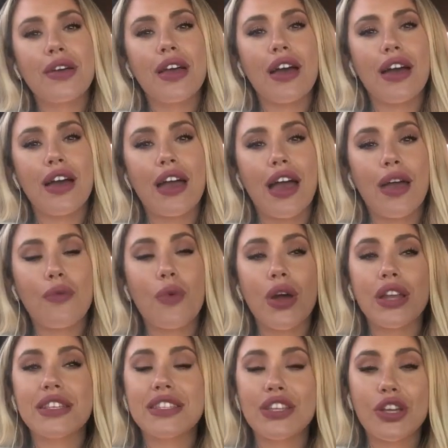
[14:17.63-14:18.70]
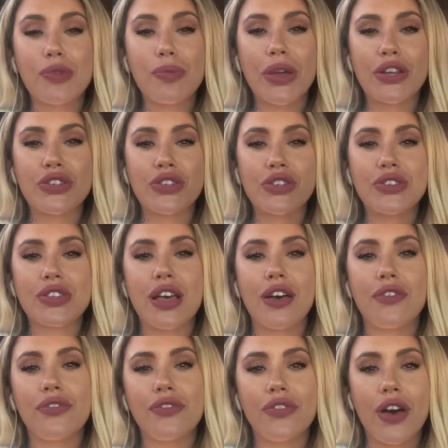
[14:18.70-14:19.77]
I want to see your pictures
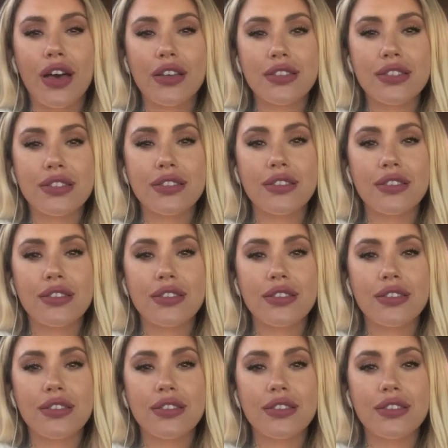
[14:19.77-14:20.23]
of us